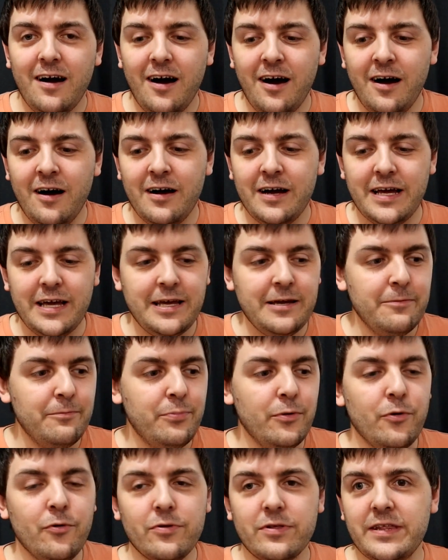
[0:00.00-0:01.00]
I
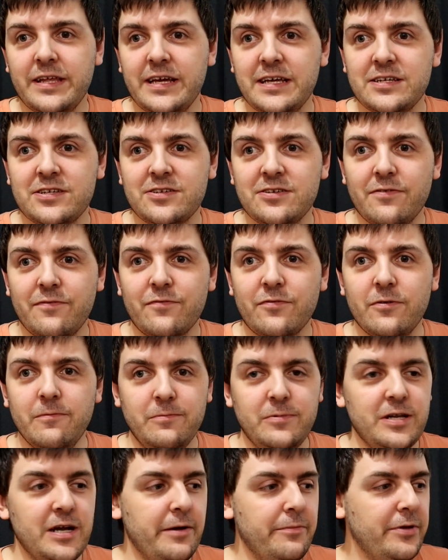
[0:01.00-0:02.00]
bought this
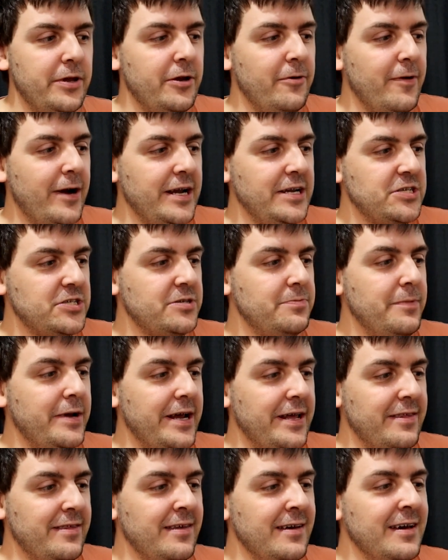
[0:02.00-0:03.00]
from W.H.
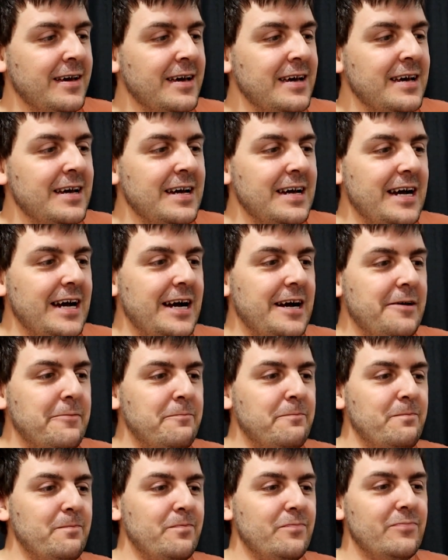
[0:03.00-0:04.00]
Smith.
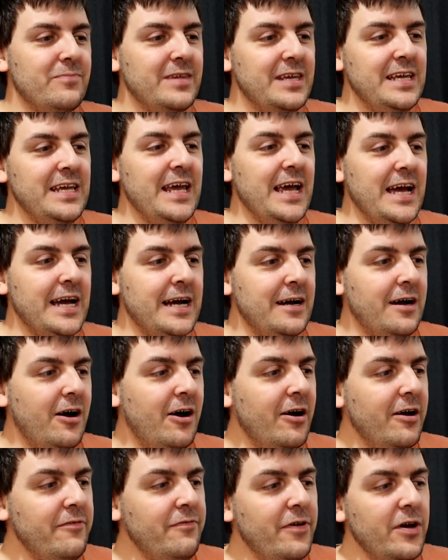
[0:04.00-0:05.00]
Yeah,
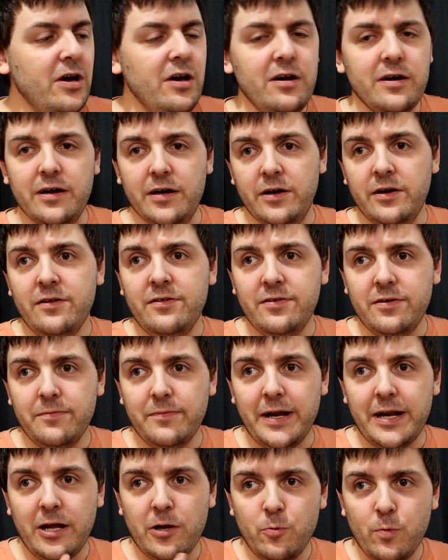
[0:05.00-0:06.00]
I've heard,
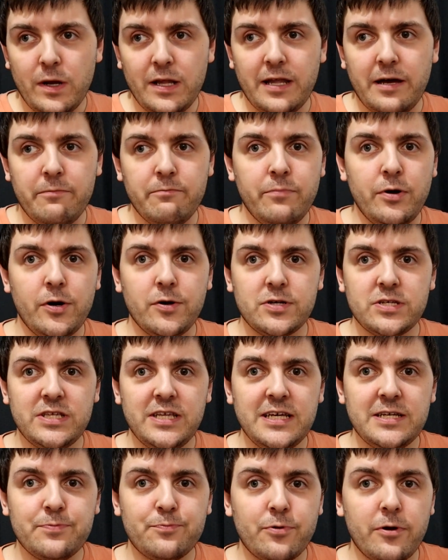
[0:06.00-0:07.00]
and I will unbox
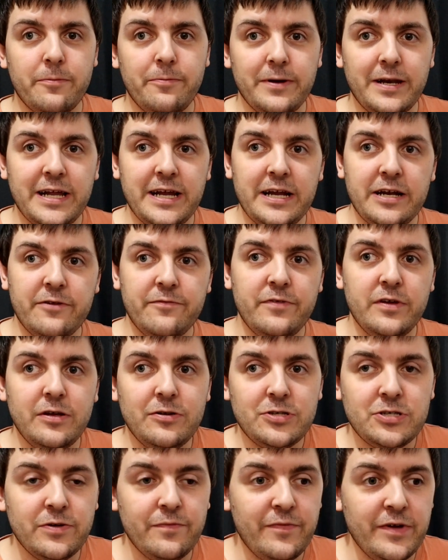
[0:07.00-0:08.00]
this properly in a
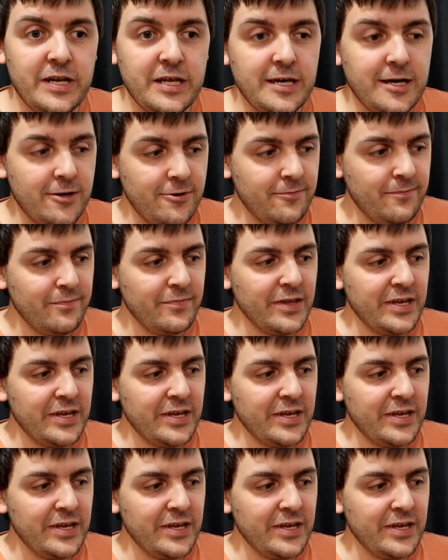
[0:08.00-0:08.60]
future video,